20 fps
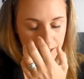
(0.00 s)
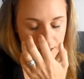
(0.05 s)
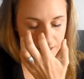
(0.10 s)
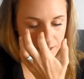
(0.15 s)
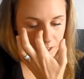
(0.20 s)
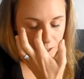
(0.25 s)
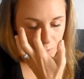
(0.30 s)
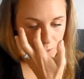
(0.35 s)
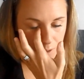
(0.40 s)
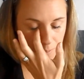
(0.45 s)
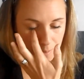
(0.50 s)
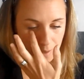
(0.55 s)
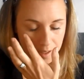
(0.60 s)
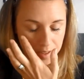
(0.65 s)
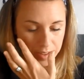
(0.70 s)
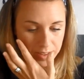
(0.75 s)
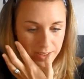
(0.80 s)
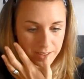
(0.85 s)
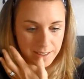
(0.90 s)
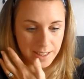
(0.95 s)
she was
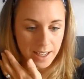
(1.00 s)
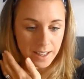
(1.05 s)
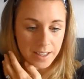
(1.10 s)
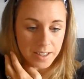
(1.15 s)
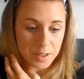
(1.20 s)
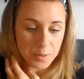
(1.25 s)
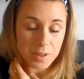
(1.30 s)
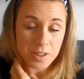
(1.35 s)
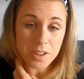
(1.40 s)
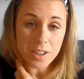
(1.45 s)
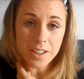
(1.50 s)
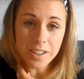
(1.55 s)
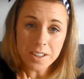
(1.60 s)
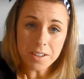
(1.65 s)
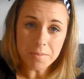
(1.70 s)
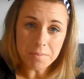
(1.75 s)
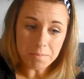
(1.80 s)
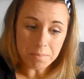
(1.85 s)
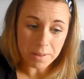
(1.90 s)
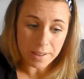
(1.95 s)
obliged to tell us, which I
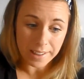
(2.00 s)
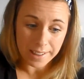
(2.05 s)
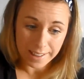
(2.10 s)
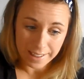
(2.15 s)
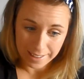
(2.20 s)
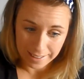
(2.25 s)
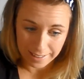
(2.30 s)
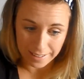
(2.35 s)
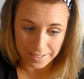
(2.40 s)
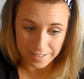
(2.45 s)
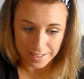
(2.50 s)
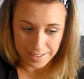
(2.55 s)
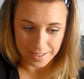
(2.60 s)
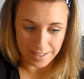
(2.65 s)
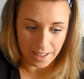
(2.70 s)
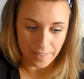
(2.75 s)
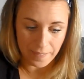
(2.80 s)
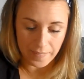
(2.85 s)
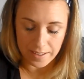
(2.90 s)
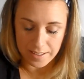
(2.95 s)
completely
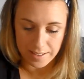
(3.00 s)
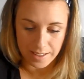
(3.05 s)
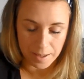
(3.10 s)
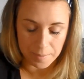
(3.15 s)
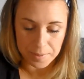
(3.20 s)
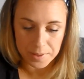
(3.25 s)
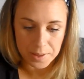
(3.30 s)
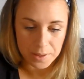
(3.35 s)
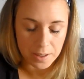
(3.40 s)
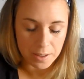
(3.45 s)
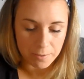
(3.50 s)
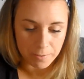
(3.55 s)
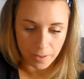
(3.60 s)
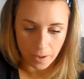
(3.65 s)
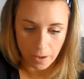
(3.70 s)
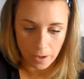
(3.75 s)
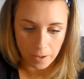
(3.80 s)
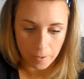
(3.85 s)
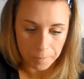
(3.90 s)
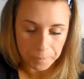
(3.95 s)
understand, that's absolutely
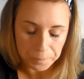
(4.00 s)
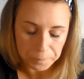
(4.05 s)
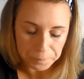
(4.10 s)
fine,